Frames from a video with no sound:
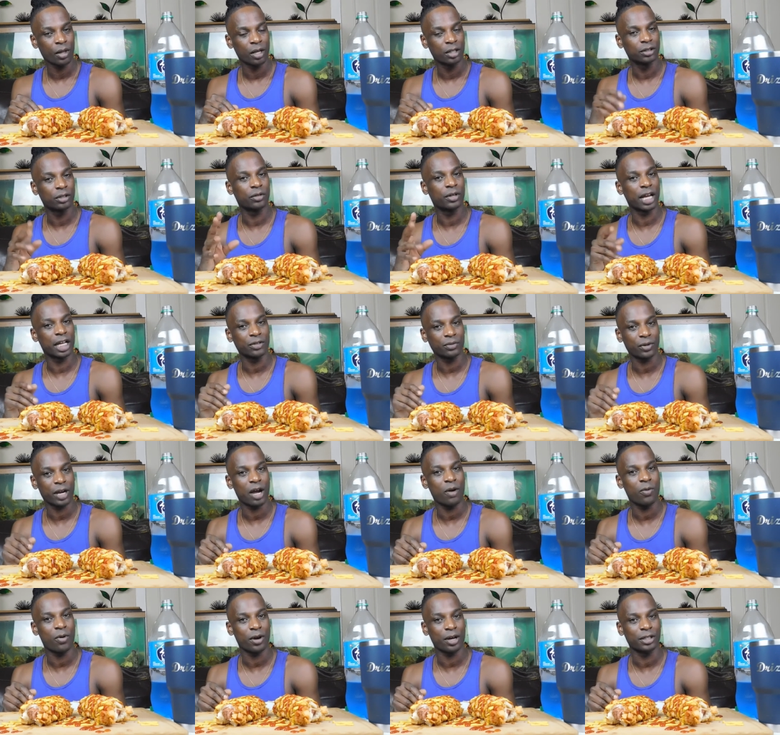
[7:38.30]
So that's what
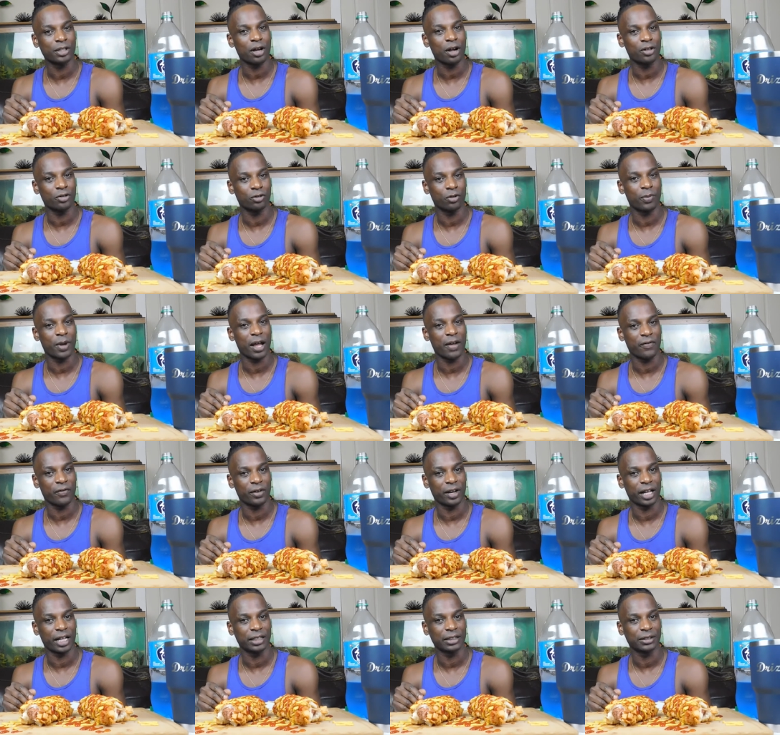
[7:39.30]
I want to talk to you about,
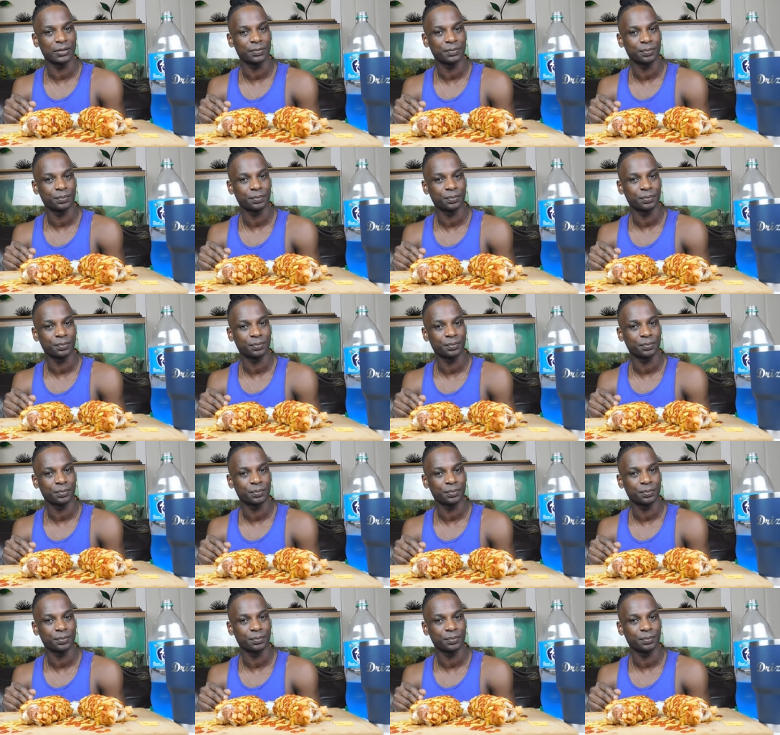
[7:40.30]
Finesse.